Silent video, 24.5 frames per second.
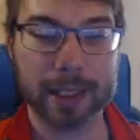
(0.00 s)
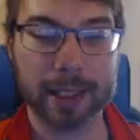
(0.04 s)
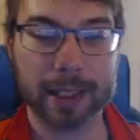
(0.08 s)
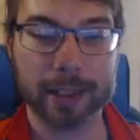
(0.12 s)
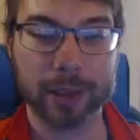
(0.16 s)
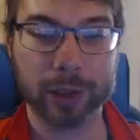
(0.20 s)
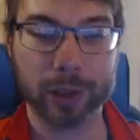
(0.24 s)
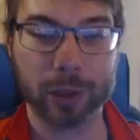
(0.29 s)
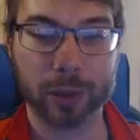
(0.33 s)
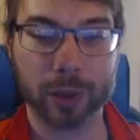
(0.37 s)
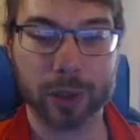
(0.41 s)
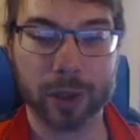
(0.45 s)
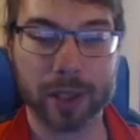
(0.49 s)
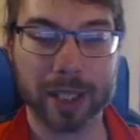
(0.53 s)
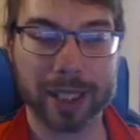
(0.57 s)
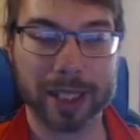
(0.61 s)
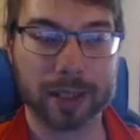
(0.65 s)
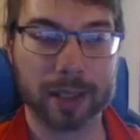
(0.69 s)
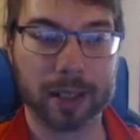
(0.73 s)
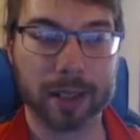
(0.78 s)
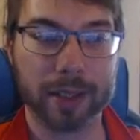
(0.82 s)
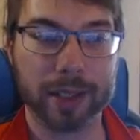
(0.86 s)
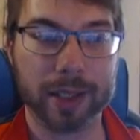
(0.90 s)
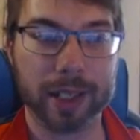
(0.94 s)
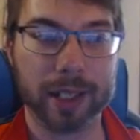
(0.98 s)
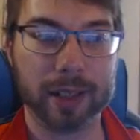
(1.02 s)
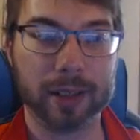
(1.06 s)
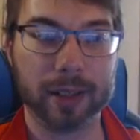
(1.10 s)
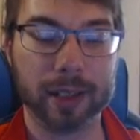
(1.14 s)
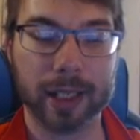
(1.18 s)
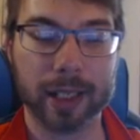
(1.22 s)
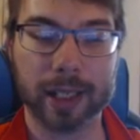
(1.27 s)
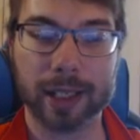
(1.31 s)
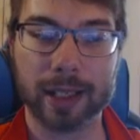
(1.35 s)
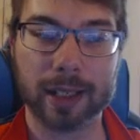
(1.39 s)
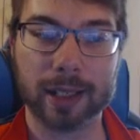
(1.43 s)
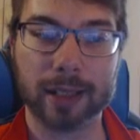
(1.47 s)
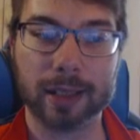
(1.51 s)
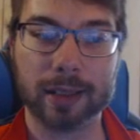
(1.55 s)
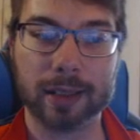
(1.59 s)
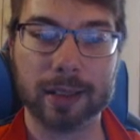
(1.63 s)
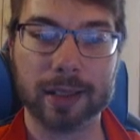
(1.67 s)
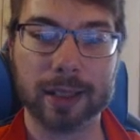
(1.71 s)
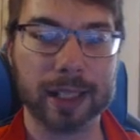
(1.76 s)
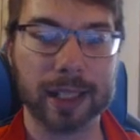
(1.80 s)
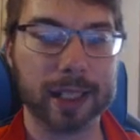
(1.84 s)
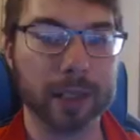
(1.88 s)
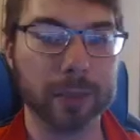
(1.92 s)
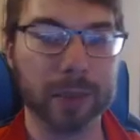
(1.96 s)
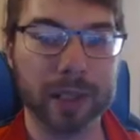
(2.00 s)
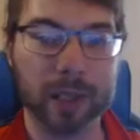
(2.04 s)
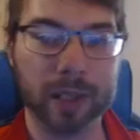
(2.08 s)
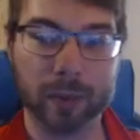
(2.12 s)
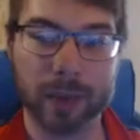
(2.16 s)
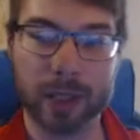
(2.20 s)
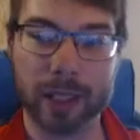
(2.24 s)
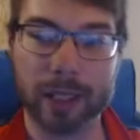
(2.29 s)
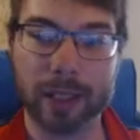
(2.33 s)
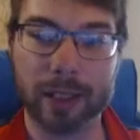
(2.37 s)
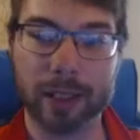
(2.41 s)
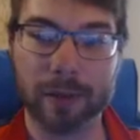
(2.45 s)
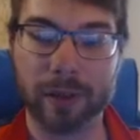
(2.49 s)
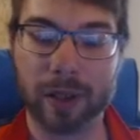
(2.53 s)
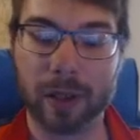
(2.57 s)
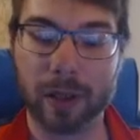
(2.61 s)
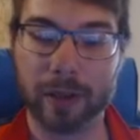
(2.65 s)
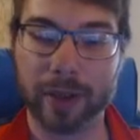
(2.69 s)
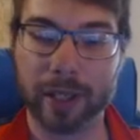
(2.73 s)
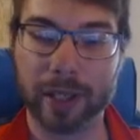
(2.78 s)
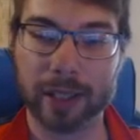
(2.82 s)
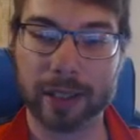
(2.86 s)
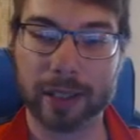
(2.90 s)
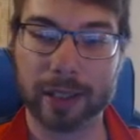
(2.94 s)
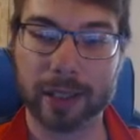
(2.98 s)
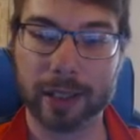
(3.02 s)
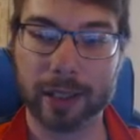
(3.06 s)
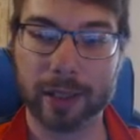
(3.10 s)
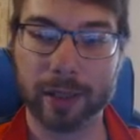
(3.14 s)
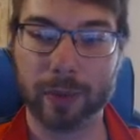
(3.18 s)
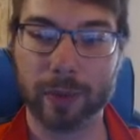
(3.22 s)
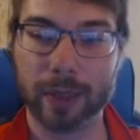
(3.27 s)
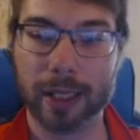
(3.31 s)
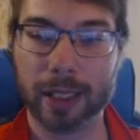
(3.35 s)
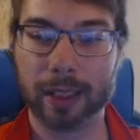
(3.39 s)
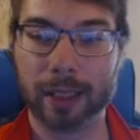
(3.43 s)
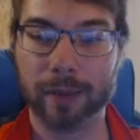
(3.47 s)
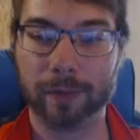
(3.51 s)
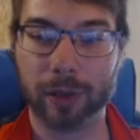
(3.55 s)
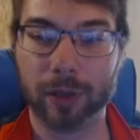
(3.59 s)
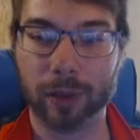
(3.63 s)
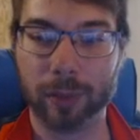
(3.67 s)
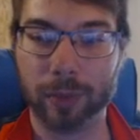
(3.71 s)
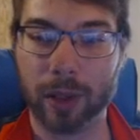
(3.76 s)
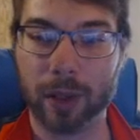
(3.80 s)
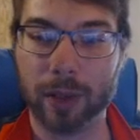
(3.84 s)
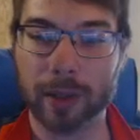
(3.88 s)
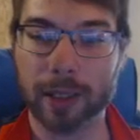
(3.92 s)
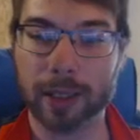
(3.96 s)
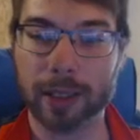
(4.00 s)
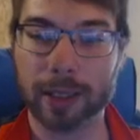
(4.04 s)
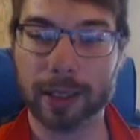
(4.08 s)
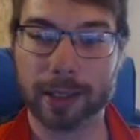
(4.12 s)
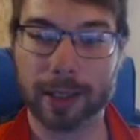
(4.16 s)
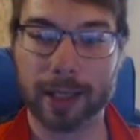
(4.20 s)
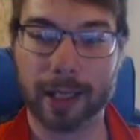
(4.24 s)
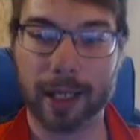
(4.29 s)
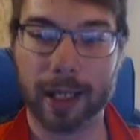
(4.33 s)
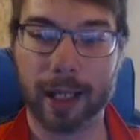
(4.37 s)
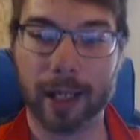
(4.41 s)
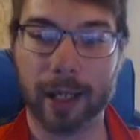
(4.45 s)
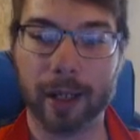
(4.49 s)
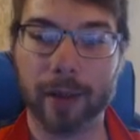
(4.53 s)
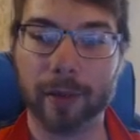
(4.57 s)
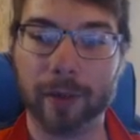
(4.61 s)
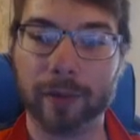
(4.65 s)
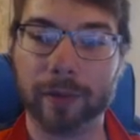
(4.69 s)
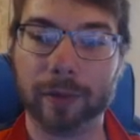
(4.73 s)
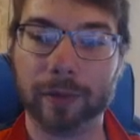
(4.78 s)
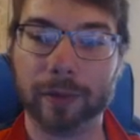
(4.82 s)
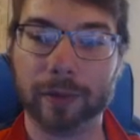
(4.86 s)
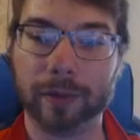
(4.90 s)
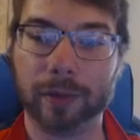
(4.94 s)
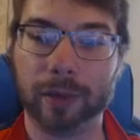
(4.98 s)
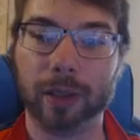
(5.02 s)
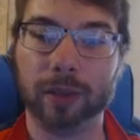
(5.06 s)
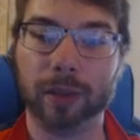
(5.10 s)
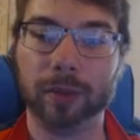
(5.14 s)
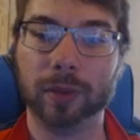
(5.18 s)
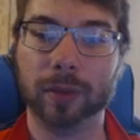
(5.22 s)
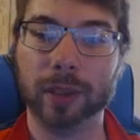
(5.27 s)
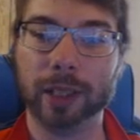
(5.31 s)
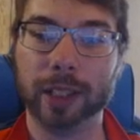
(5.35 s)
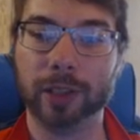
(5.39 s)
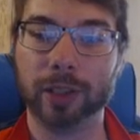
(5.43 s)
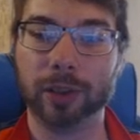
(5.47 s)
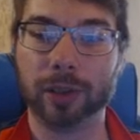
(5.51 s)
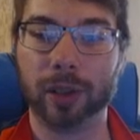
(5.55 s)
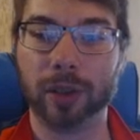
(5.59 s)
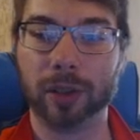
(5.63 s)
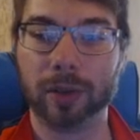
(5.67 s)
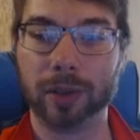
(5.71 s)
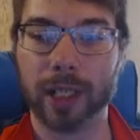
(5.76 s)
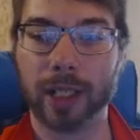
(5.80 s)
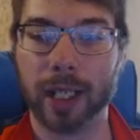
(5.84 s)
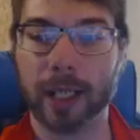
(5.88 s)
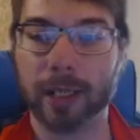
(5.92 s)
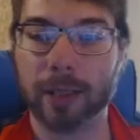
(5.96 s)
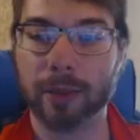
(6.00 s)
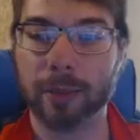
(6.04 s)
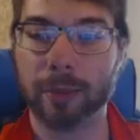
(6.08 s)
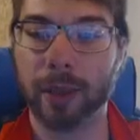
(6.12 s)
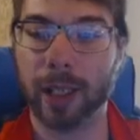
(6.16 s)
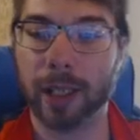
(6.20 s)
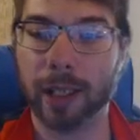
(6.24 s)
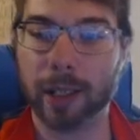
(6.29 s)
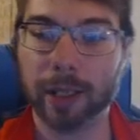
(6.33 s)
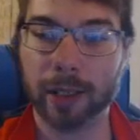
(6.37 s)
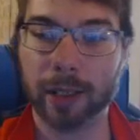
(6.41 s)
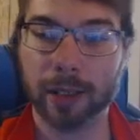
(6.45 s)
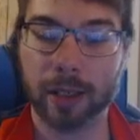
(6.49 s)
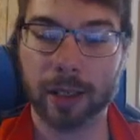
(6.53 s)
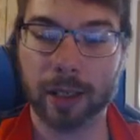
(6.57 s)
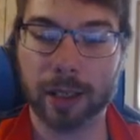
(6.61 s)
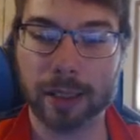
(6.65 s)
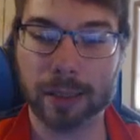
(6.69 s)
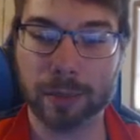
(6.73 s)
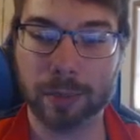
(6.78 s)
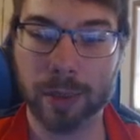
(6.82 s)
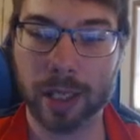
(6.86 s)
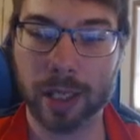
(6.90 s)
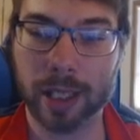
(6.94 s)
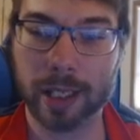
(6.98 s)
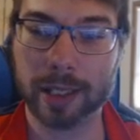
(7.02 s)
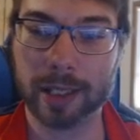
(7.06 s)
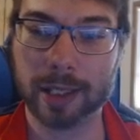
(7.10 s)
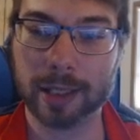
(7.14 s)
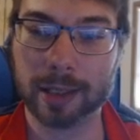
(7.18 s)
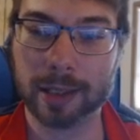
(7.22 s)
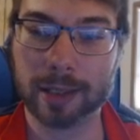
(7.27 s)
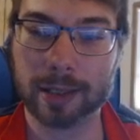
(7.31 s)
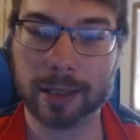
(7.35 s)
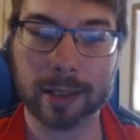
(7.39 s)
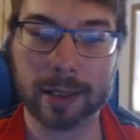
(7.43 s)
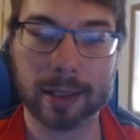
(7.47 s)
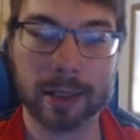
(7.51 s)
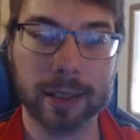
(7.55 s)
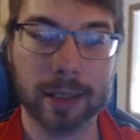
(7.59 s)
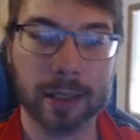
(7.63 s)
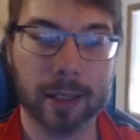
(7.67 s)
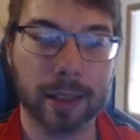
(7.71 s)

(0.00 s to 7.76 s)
and then you throw this on there, and it can be a really difficult thing to deal with if your opponent doesn't have a really strong deck to play against it.